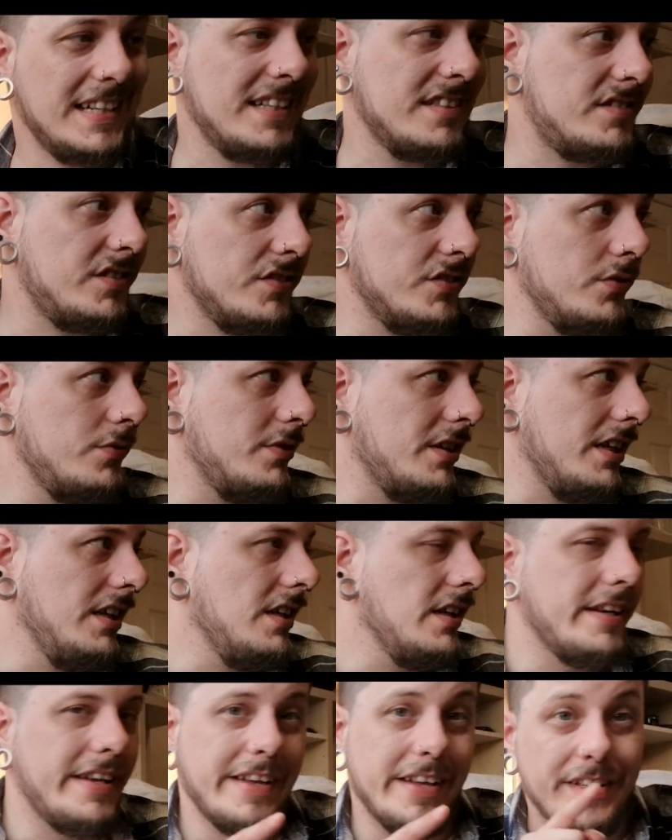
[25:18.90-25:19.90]

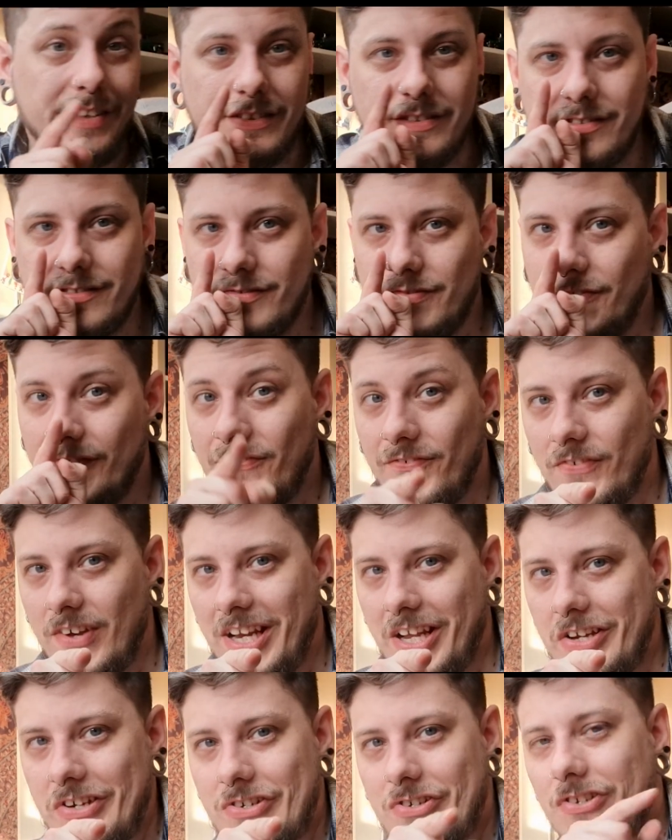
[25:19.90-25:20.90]
Suzuki is
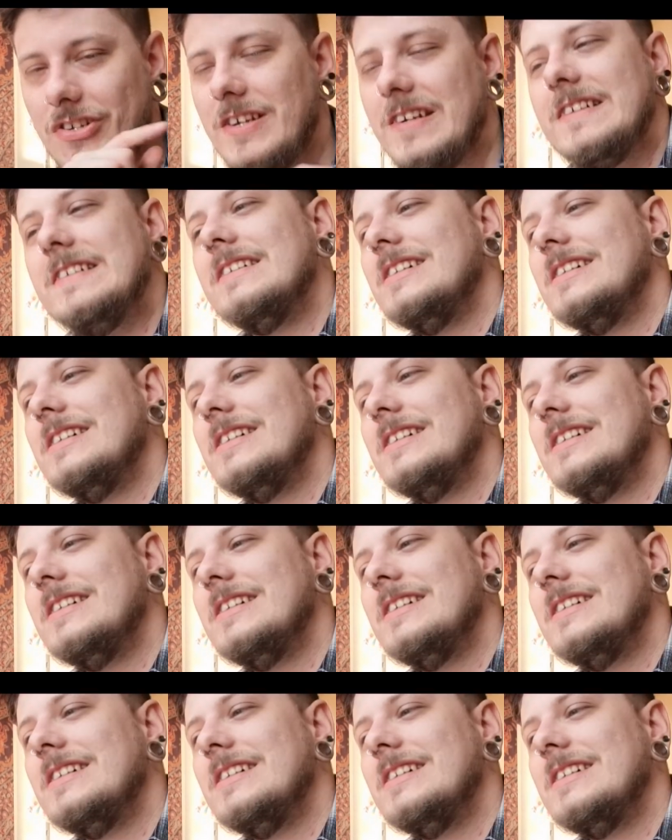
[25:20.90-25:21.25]
finished.